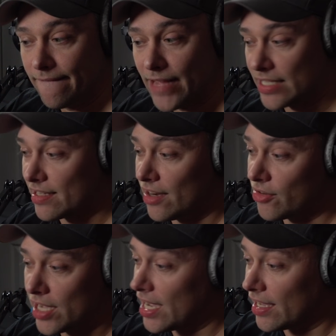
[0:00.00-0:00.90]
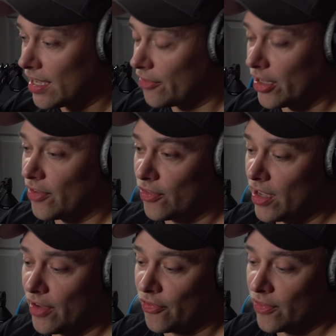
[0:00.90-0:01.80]
It's not okay.
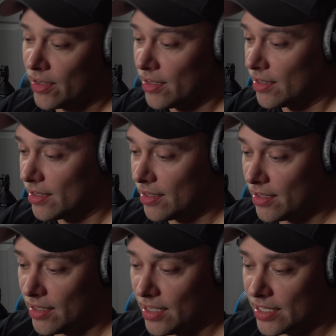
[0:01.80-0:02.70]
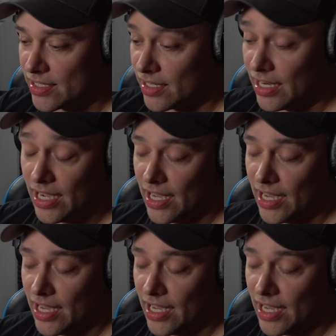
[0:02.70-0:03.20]
If and